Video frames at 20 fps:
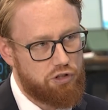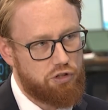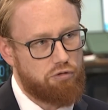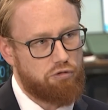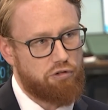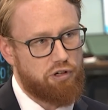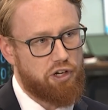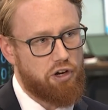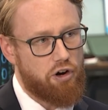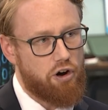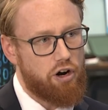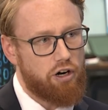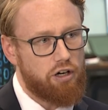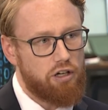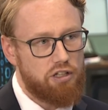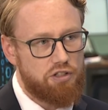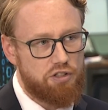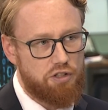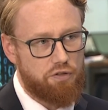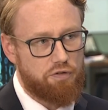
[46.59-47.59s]
So
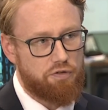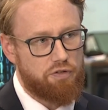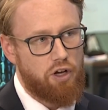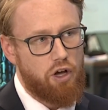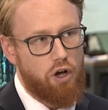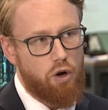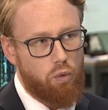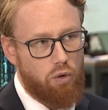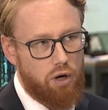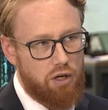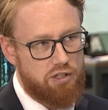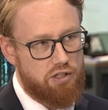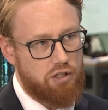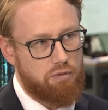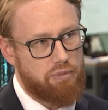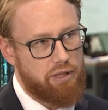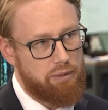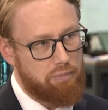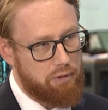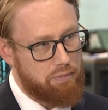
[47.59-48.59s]
regardless of what
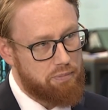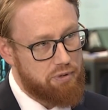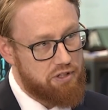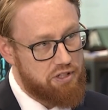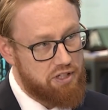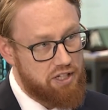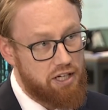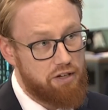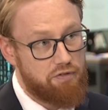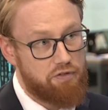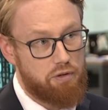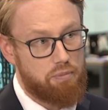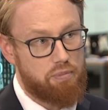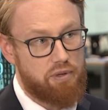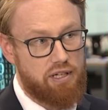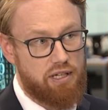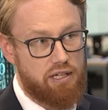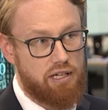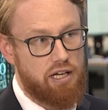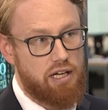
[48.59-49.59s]
some people perceive to
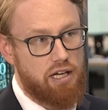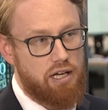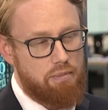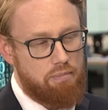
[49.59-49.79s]
be